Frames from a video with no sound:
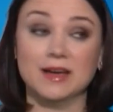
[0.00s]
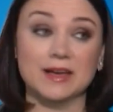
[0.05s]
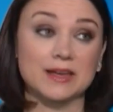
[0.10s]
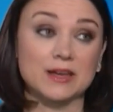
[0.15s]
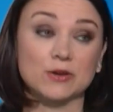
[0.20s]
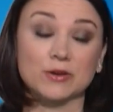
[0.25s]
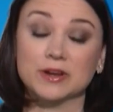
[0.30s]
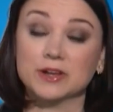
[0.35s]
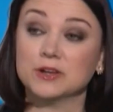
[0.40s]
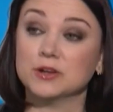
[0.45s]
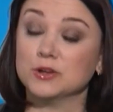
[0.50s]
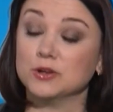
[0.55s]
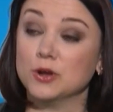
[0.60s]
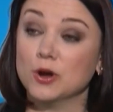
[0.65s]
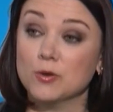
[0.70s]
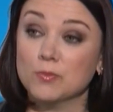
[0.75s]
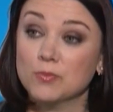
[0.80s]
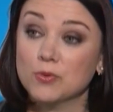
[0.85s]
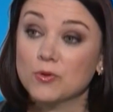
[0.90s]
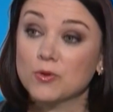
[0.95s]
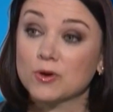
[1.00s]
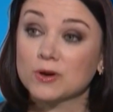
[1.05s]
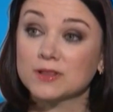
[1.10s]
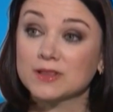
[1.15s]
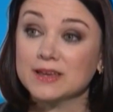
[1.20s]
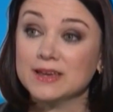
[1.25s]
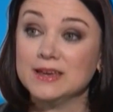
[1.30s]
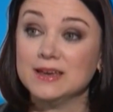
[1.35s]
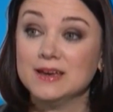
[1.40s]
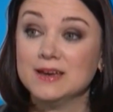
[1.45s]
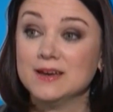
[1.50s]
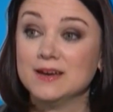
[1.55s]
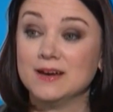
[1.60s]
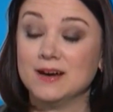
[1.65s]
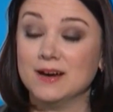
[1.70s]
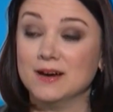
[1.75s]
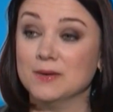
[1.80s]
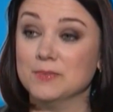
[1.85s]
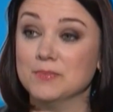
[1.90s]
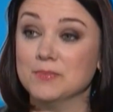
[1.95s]
hearing could go poorly.
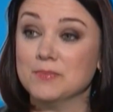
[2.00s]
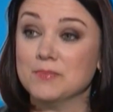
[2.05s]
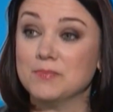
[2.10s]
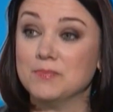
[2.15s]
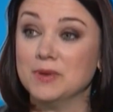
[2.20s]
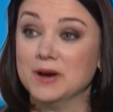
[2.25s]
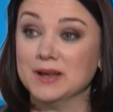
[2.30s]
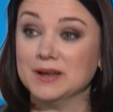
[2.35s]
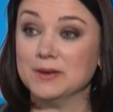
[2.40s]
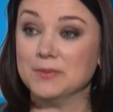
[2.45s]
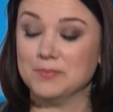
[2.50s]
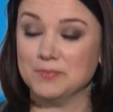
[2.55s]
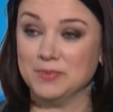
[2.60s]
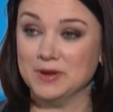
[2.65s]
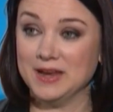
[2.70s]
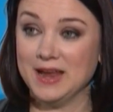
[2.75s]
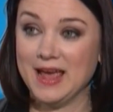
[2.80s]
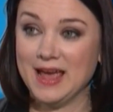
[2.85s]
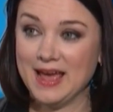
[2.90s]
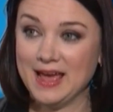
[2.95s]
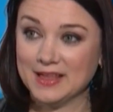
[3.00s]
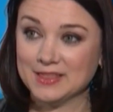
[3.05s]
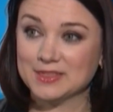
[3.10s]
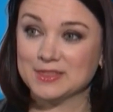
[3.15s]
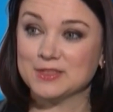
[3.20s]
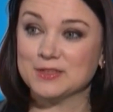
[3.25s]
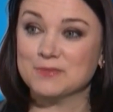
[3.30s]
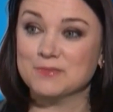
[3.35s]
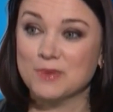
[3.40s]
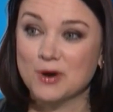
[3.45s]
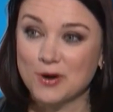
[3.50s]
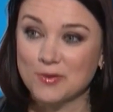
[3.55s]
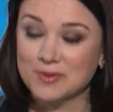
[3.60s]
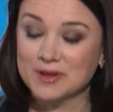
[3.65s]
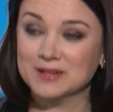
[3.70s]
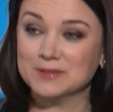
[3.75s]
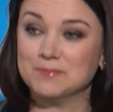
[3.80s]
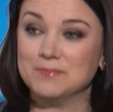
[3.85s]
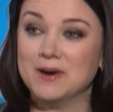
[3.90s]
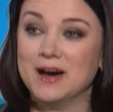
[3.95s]
But at the
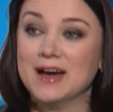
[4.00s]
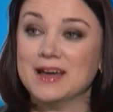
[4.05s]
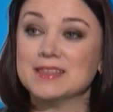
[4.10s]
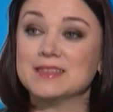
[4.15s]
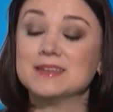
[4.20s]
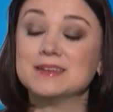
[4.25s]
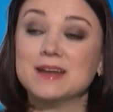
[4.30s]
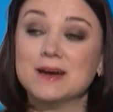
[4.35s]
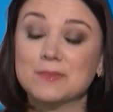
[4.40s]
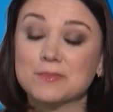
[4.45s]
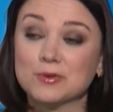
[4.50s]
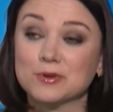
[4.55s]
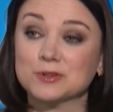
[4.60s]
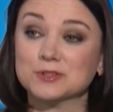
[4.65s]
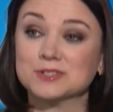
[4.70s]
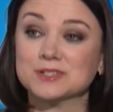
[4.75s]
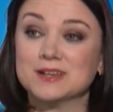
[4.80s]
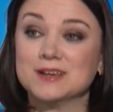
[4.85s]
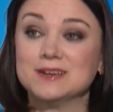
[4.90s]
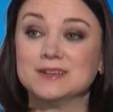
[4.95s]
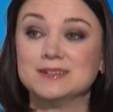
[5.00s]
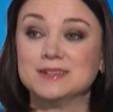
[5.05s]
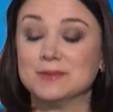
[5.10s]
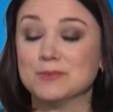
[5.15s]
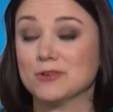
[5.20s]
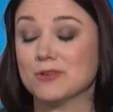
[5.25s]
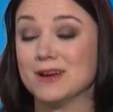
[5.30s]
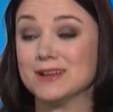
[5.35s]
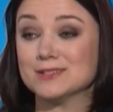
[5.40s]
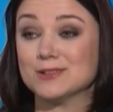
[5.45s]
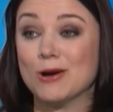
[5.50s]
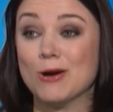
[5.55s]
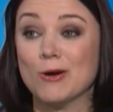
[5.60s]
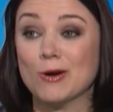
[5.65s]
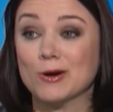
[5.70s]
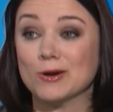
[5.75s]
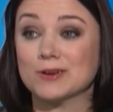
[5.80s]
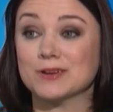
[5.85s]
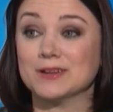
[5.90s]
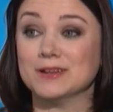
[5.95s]
moment, by the numbers, Democrats
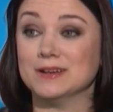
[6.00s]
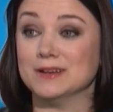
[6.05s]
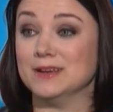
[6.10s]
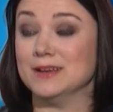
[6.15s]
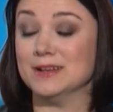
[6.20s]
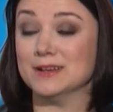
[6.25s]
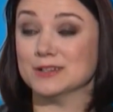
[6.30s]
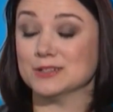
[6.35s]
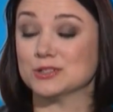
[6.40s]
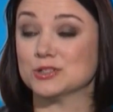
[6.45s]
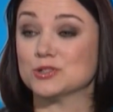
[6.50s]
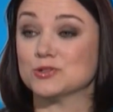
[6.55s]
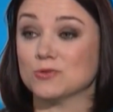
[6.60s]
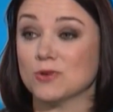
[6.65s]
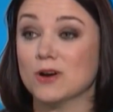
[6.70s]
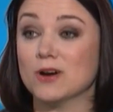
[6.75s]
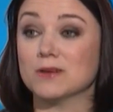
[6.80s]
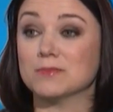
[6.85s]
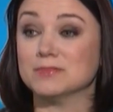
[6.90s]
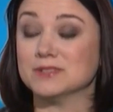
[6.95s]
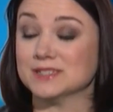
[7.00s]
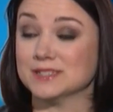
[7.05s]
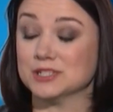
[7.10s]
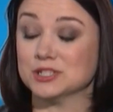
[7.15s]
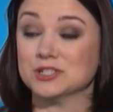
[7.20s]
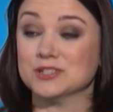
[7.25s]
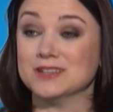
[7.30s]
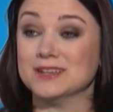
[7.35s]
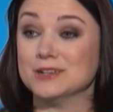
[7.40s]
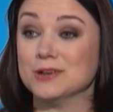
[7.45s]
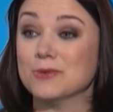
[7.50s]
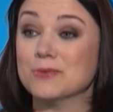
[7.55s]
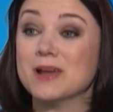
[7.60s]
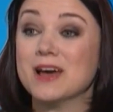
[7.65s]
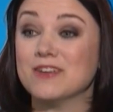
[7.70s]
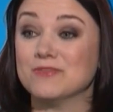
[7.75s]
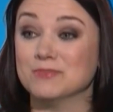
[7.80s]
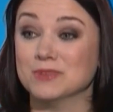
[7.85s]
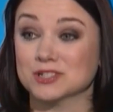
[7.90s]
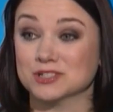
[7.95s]
aren't in a strong position. They don't
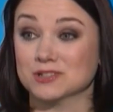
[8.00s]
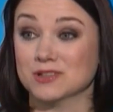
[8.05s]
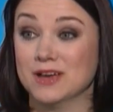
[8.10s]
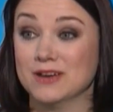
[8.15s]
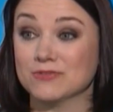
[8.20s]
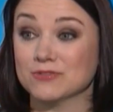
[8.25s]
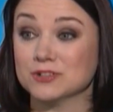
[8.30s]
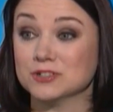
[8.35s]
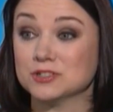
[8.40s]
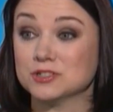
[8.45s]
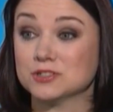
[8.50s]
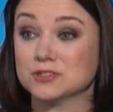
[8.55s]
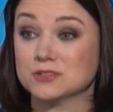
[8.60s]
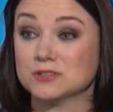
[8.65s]
have much leverage.